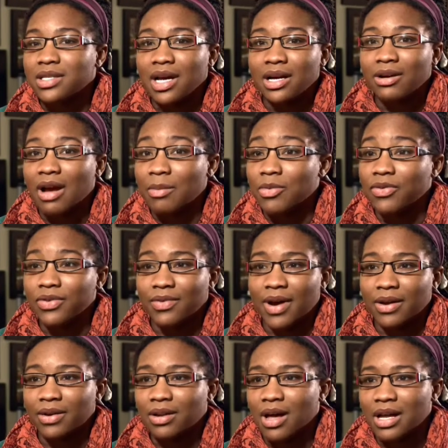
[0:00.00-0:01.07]
younger I moved
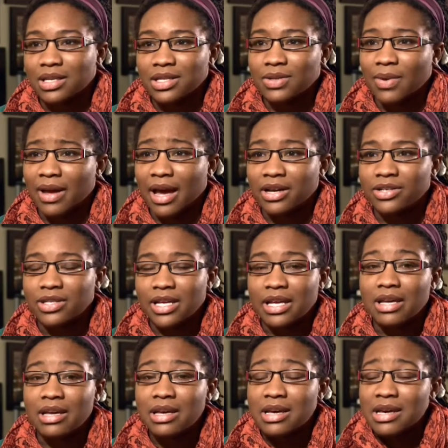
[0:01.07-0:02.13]
around a lot. So I
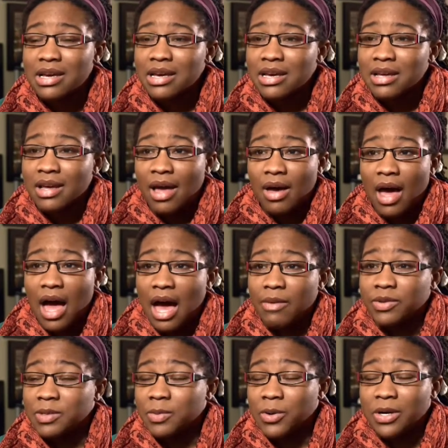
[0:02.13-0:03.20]

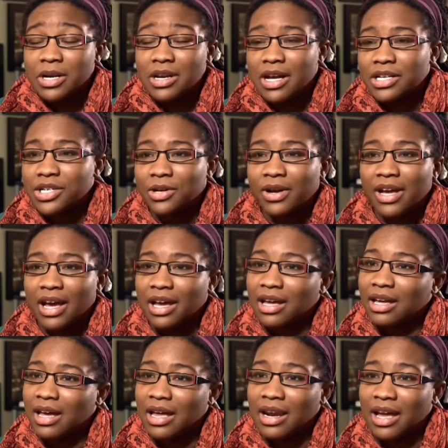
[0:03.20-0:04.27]
was born in Nigeria
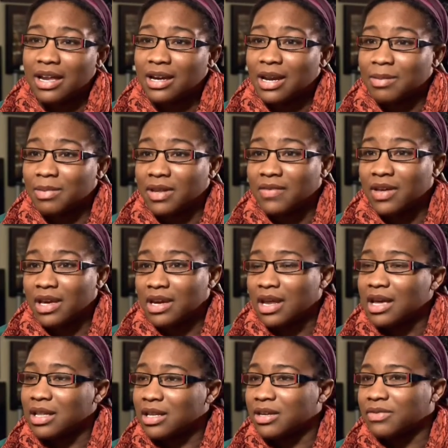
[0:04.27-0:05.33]
and I ended up living in
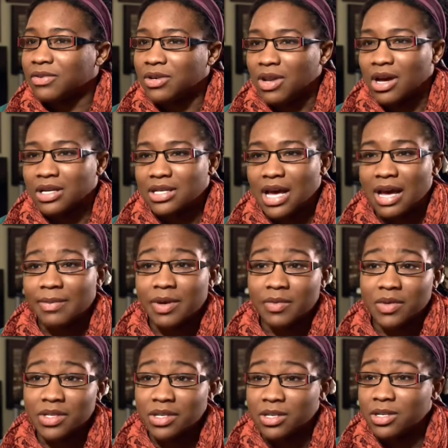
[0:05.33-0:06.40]
England for a long time and
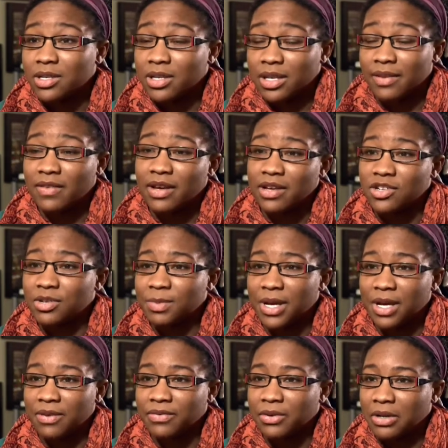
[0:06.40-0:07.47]
was living in
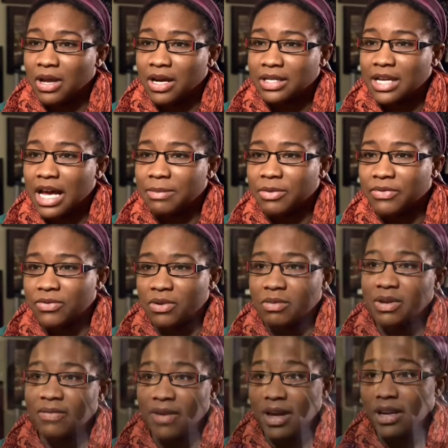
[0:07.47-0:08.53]
Jamaica for a long time before
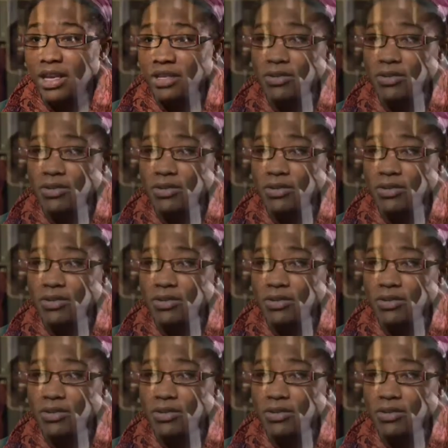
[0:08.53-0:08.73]
we finally